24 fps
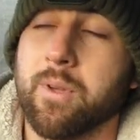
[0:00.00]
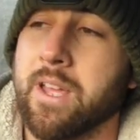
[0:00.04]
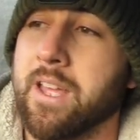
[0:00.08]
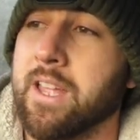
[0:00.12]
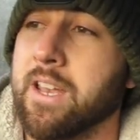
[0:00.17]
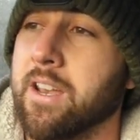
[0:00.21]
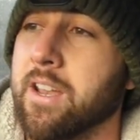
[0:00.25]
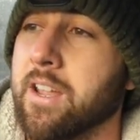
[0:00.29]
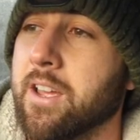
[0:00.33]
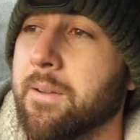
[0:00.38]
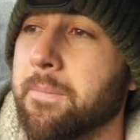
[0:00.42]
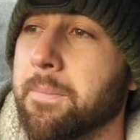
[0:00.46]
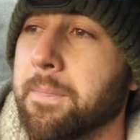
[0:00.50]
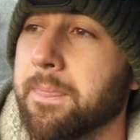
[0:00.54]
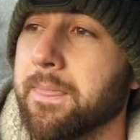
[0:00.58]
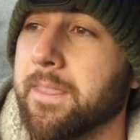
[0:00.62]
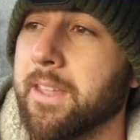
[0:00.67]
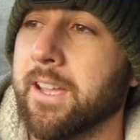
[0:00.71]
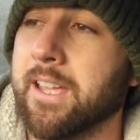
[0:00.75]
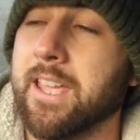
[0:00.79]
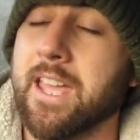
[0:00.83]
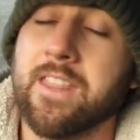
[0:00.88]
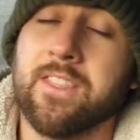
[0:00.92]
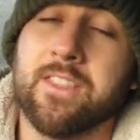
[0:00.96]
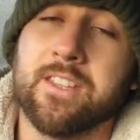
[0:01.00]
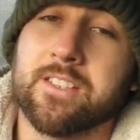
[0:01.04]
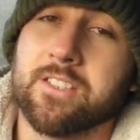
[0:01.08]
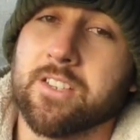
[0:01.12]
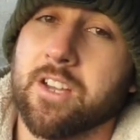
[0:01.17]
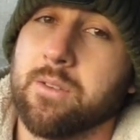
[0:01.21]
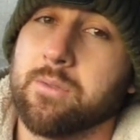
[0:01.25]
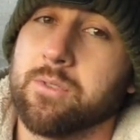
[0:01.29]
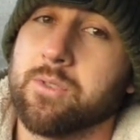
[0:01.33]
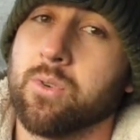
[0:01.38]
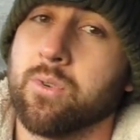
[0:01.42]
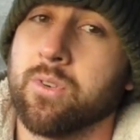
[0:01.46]
And again, this
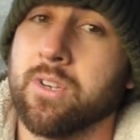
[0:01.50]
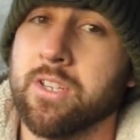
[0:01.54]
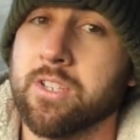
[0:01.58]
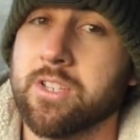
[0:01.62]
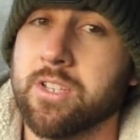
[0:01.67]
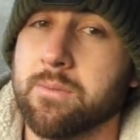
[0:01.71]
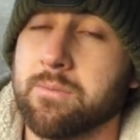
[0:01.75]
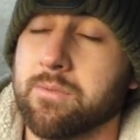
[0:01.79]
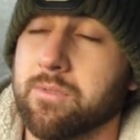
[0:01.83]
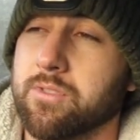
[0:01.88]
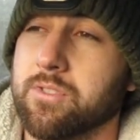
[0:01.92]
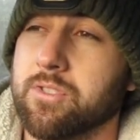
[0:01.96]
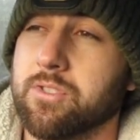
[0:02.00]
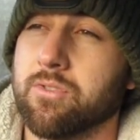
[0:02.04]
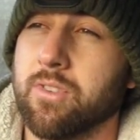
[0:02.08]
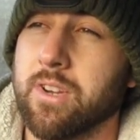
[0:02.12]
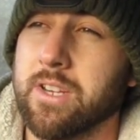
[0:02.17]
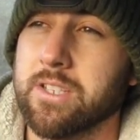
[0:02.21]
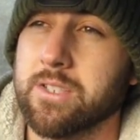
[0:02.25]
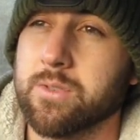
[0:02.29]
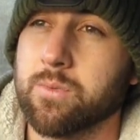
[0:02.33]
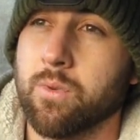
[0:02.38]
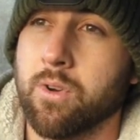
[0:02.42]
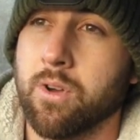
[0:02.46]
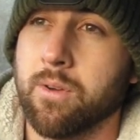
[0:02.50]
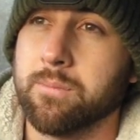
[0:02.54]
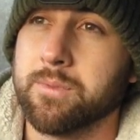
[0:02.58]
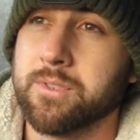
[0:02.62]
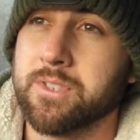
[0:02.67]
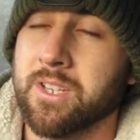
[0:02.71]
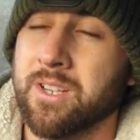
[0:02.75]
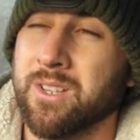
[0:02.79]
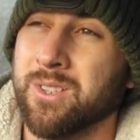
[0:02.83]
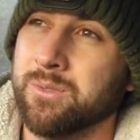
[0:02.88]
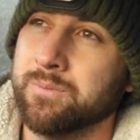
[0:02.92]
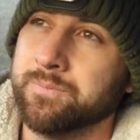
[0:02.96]
guy was talking in terms of a straight swap,
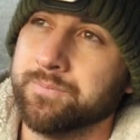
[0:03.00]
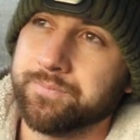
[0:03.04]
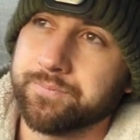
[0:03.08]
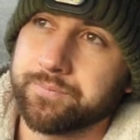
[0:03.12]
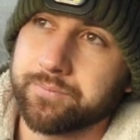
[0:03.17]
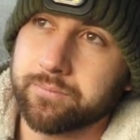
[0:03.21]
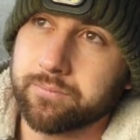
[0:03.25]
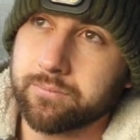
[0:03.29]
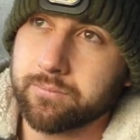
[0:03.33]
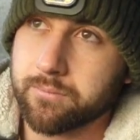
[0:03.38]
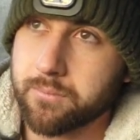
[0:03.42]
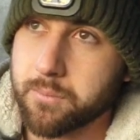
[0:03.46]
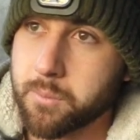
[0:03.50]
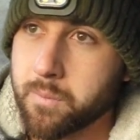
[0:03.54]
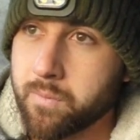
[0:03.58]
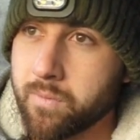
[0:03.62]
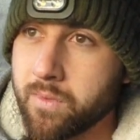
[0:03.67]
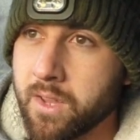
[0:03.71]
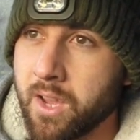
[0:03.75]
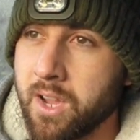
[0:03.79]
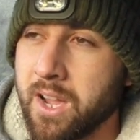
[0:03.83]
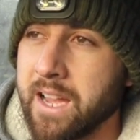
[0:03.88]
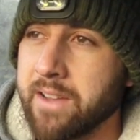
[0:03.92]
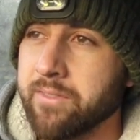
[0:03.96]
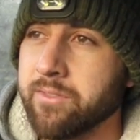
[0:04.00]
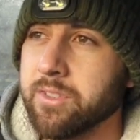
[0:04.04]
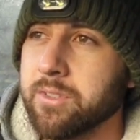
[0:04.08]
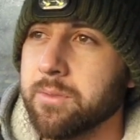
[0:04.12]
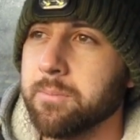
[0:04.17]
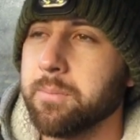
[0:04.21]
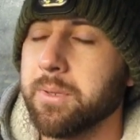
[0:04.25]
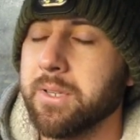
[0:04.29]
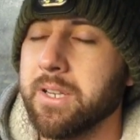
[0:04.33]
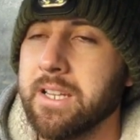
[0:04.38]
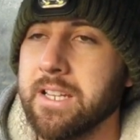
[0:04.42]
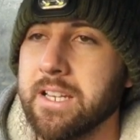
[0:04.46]
so I haven't
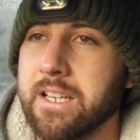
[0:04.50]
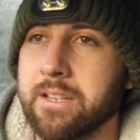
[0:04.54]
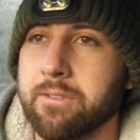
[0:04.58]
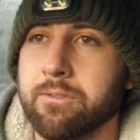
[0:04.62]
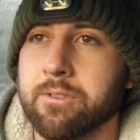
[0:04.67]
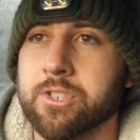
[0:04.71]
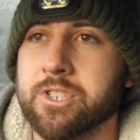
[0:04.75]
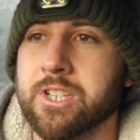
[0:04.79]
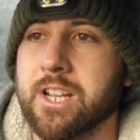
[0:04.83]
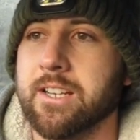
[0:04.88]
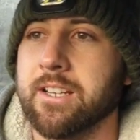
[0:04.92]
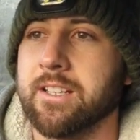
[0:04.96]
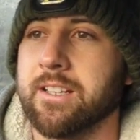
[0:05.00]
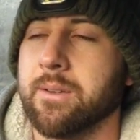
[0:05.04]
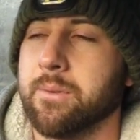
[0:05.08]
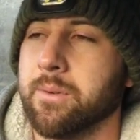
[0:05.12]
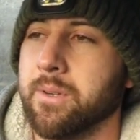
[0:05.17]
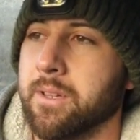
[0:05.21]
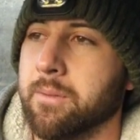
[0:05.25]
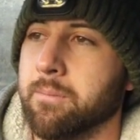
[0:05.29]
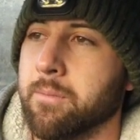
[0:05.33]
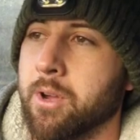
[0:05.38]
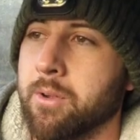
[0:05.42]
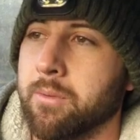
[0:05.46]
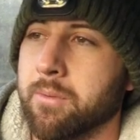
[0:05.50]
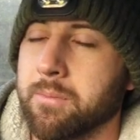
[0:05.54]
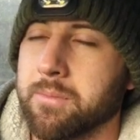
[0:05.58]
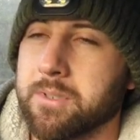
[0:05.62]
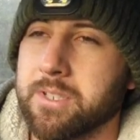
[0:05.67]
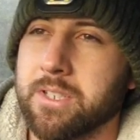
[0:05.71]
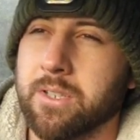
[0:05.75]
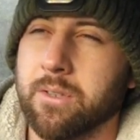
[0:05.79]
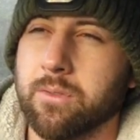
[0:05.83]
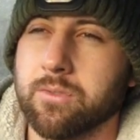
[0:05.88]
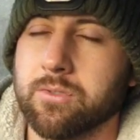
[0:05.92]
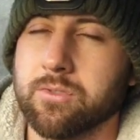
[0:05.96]
completely rejected that one at the moment. I'm
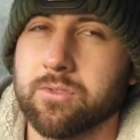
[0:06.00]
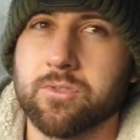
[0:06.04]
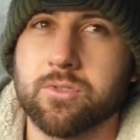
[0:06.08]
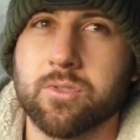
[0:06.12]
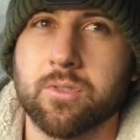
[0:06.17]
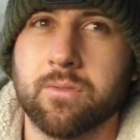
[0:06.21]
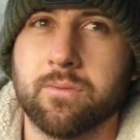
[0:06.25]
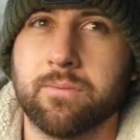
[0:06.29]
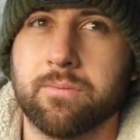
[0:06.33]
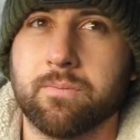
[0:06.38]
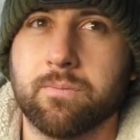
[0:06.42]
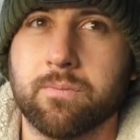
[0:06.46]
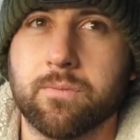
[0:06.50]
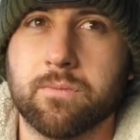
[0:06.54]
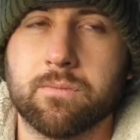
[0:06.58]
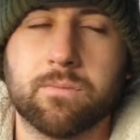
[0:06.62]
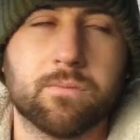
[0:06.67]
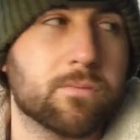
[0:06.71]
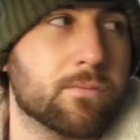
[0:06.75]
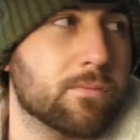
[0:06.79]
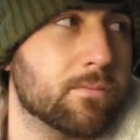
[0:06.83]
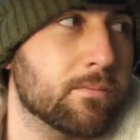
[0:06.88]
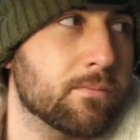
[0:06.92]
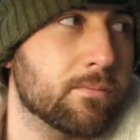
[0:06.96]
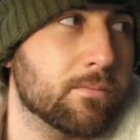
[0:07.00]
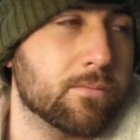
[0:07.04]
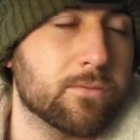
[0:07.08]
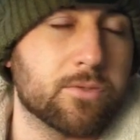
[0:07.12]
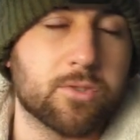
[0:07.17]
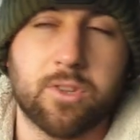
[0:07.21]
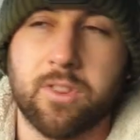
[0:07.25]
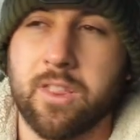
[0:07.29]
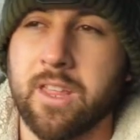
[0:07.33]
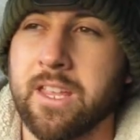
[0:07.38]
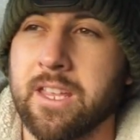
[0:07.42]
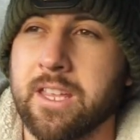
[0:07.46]
still sort of
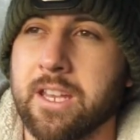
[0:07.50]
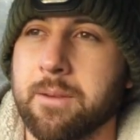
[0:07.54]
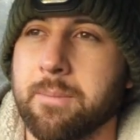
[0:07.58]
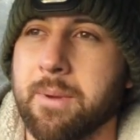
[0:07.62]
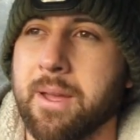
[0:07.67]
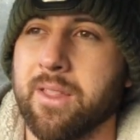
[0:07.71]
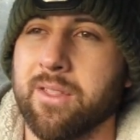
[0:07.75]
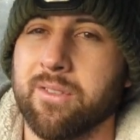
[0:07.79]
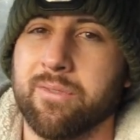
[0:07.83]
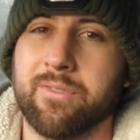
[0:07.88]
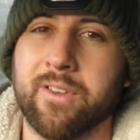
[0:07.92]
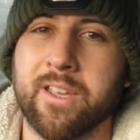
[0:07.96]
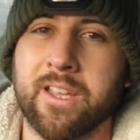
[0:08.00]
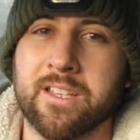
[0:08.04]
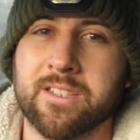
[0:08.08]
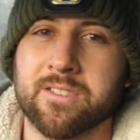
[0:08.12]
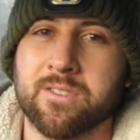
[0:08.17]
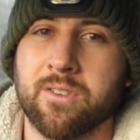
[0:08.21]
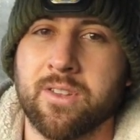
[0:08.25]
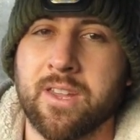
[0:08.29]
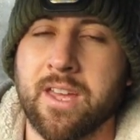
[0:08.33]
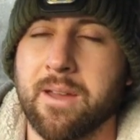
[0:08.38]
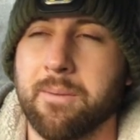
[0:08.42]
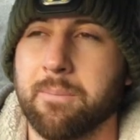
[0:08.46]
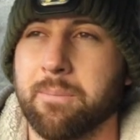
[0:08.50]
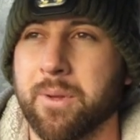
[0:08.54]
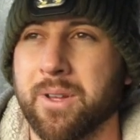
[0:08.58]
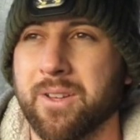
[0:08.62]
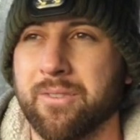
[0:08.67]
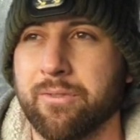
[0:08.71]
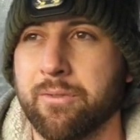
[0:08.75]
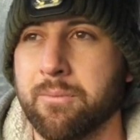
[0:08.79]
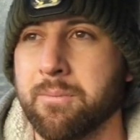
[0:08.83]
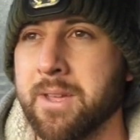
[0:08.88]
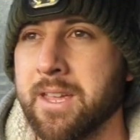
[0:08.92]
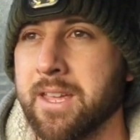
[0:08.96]
thinking about the figures on that,
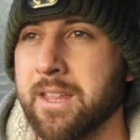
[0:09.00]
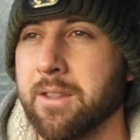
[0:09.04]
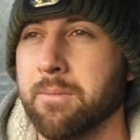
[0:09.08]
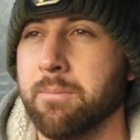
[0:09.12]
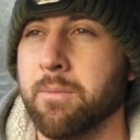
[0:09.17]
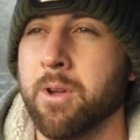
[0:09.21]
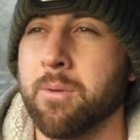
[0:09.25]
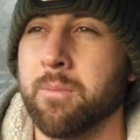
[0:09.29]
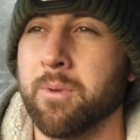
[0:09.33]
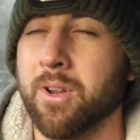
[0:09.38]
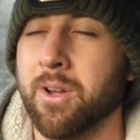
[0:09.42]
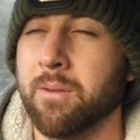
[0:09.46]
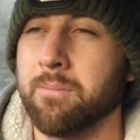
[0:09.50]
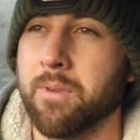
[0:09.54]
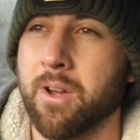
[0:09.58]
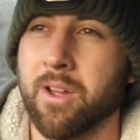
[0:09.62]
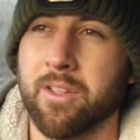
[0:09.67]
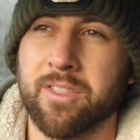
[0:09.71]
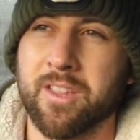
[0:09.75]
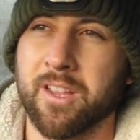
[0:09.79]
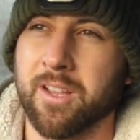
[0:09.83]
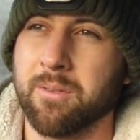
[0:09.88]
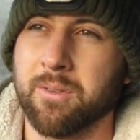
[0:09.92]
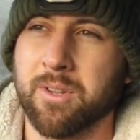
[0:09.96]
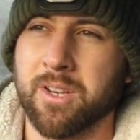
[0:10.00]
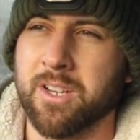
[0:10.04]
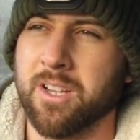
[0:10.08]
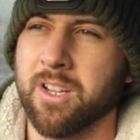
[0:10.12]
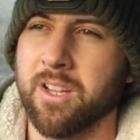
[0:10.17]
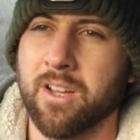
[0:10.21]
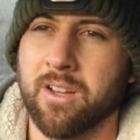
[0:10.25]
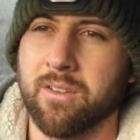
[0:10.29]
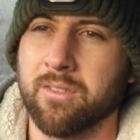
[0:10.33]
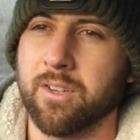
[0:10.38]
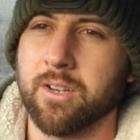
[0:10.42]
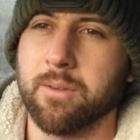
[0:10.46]
but for me at the moment, I think I'm
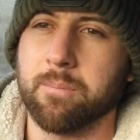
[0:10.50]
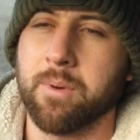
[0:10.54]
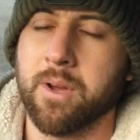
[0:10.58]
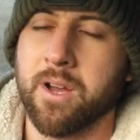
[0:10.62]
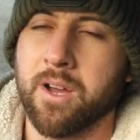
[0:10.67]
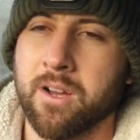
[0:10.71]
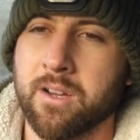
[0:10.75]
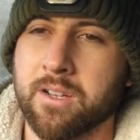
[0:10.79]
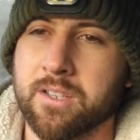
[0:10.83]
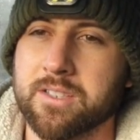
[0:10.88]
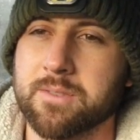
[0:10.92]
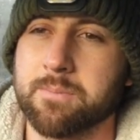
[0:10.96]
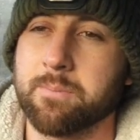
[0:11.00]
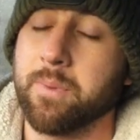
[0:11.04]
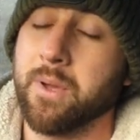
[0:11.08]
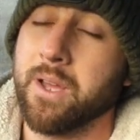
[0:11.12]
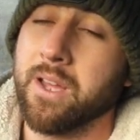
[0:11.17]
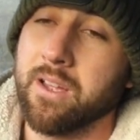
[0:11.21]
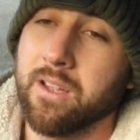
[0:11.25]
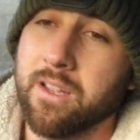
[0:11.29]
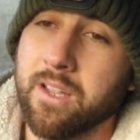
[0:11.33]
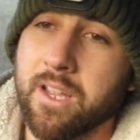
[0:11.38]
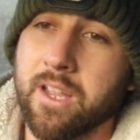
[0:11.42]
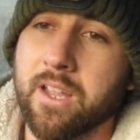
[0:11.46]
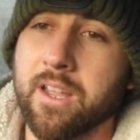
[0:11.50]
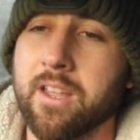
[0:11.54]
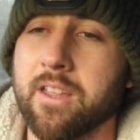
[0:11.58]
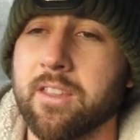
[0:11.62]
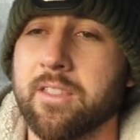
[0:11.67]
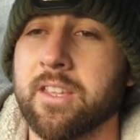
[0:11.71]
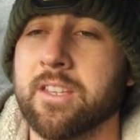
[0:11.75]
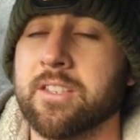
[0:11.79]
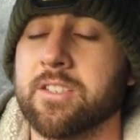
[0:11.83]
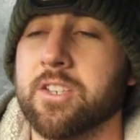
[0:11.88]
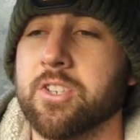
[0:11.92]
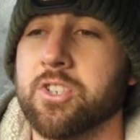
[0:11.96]
gonna pass. But
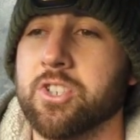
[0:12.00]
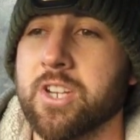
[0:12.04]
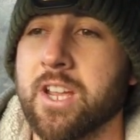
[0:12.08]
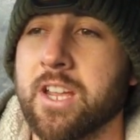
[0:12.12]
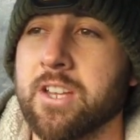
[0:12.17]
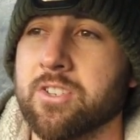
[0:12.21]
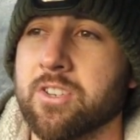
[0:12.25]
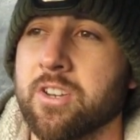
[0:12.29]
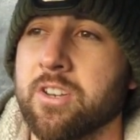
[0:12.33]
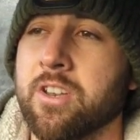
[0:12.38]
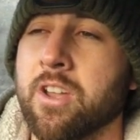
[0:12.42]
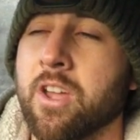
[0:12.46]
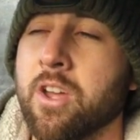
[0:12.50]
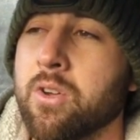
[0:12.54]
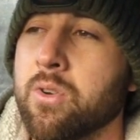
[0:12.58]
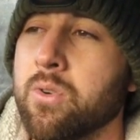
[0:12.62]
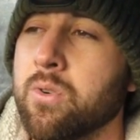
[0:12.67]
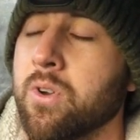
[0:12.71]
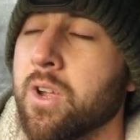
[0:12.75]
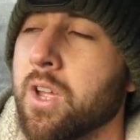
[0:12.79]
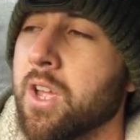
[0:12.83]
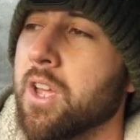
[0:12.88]
things could change. I know